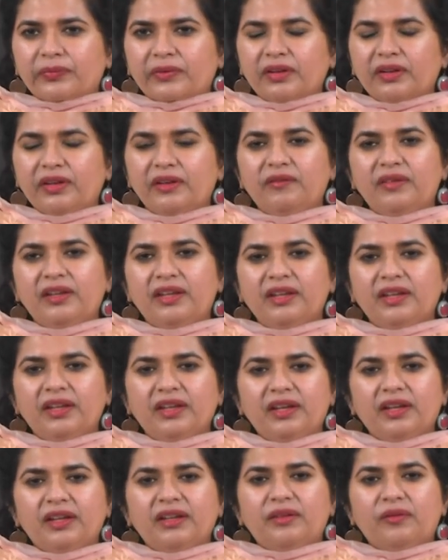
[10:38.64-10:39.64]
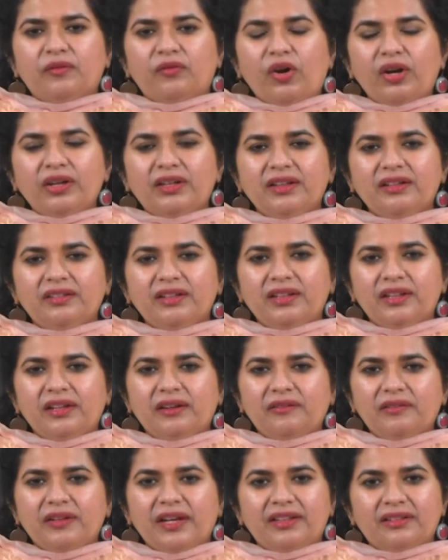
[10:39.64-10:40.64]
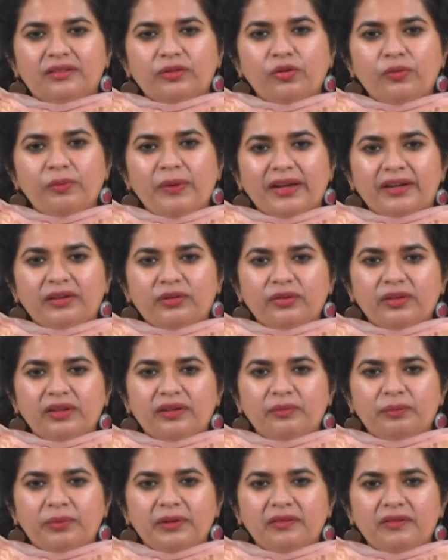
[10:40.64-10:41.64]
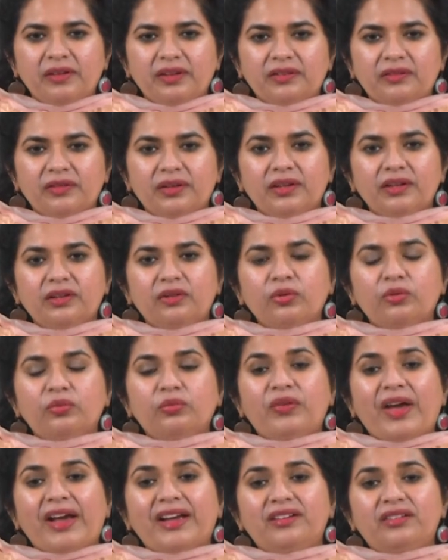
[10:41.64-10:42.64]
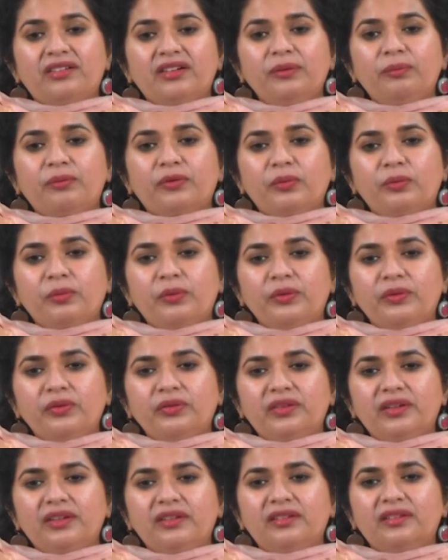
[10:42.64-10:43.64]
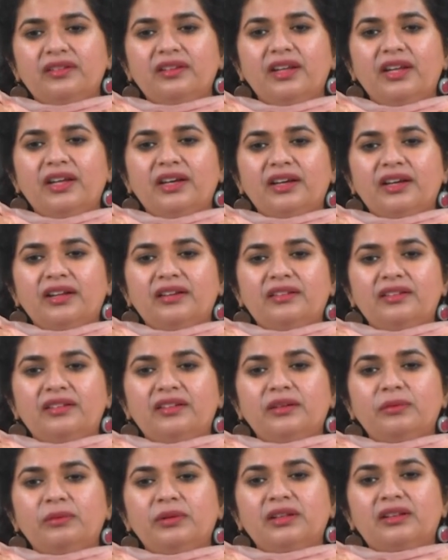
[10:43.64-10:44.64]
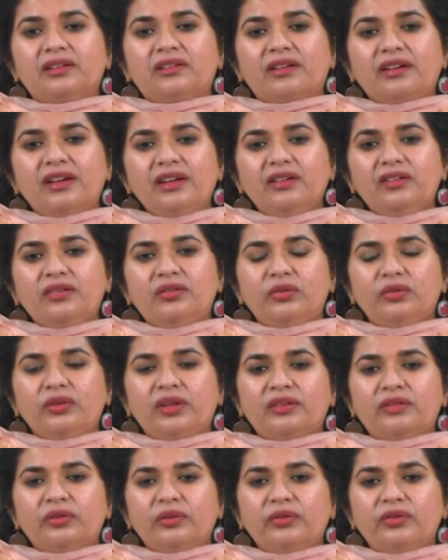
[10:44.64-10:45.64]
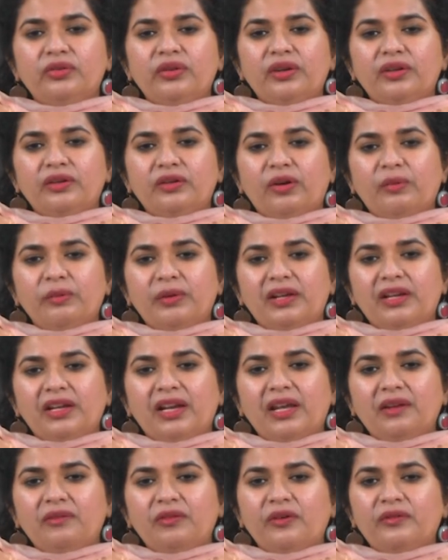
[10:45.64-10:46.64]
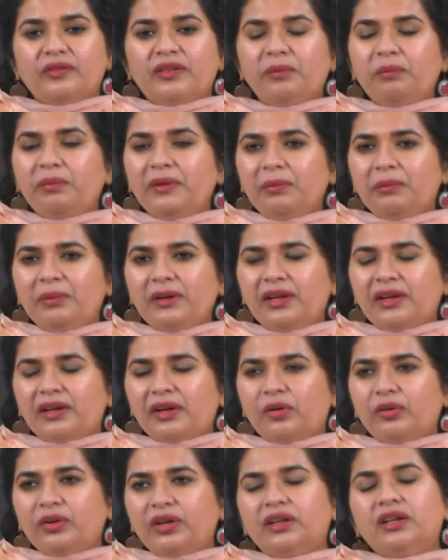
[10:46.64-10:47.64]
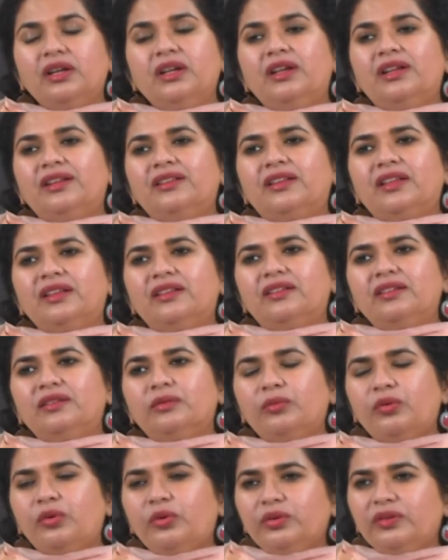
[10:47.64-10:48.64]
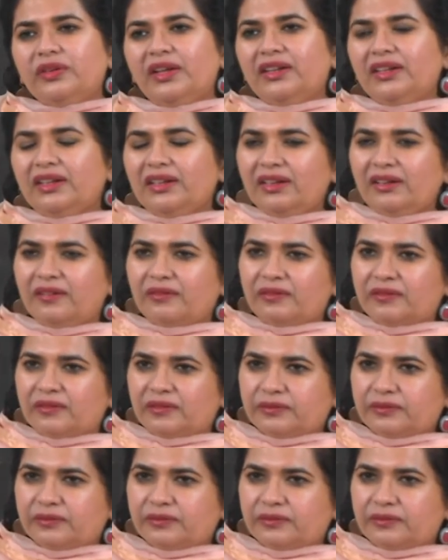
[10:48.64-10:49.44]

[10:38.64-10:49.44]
Okay, what is enough? Let us go back to the previous one. To factory proposes considerable threat to the socio-economic life of the people around it. This is more than enough.